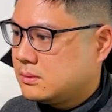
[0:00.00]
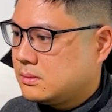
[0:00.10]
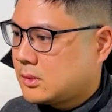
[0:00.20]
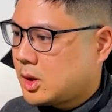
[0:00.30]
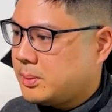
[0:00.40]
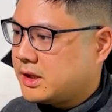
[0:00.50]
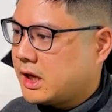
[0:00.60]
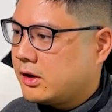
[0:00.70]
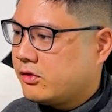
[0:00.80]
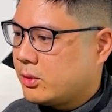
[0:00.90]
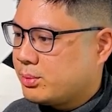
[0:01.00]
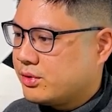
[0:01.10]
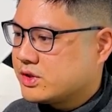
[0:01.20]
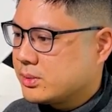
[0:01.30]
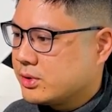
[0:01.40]
But they gave a very brief
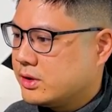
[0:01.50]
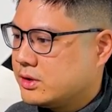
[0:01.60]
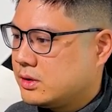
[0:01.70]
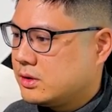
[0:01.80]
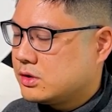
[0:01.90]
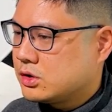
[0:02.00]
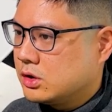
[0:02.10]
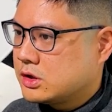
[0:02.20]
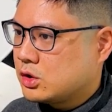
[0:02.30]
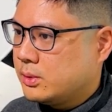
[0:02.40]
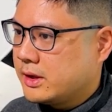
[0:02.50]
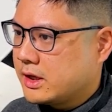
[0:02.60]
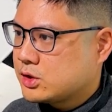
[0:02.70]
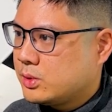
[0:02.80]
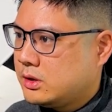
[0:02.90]
summary. So let's go back to the next
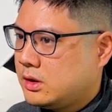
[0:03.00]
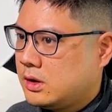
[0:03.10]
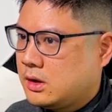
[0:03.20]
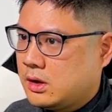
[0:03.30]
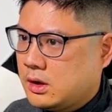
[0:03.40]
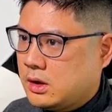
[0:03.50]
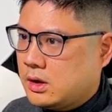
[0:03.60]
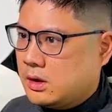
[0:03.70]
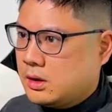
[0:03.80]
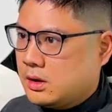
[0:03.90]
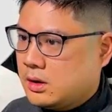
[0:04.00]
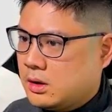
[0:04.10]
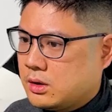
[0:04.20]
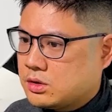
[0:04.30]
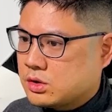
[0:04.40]
one.
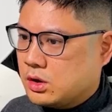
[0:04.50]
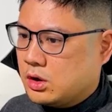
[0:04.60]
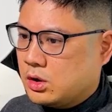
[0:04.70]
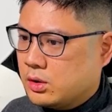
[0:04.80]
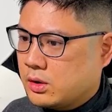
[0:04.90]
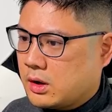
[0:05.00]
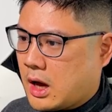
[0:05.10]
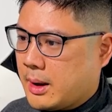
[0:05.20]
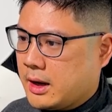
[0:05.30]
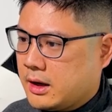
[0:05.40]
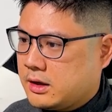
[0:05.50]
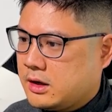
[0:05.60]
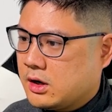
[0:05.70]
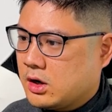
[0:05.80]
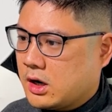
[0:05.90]
So I
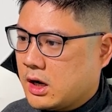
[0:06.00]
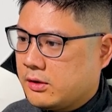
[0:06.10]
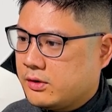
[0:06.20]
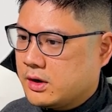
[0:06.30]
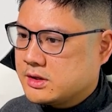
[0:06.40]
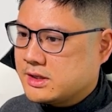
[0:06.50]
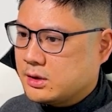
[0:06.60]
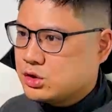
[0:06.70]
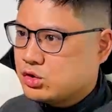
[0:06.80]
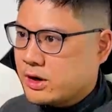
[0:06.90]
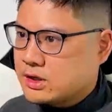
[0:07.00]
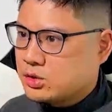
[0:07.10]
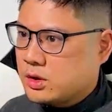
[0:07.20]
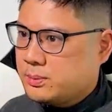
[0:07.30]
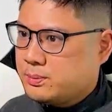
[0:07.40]
have a sales
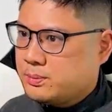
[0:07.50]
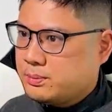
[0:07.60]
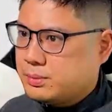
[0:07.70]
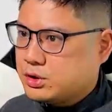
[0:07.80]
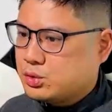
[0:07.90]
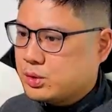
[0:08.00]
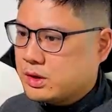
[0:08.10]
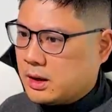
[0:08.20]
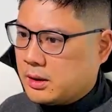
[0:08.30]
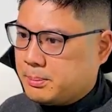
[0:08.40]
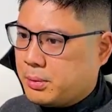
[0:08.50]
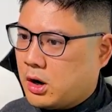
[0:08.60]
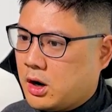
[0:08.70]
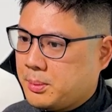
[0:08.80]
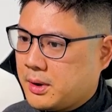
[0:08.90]
transcript between
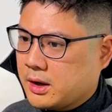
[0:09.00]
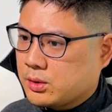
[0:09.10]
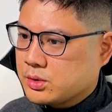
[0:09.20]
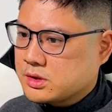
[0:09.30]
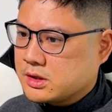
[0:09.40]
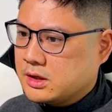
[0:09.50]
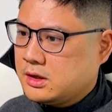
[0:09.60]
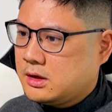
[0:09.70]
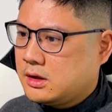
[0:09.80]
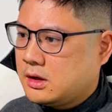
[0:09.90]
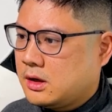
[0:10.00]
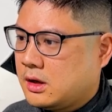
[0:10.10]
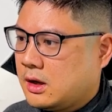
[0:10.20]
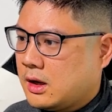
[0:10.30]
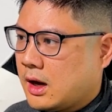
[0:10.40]
Bob and Christine,
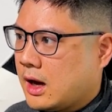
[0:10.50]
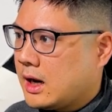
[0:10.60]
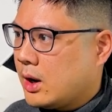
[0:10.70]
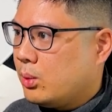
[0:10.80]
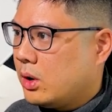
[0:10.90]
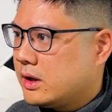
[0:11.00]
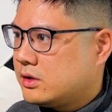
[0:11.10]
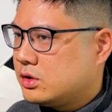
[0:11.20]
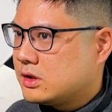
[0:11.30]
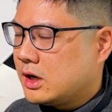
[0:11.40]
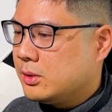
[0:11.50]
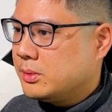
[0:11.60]
and I wanted to tell me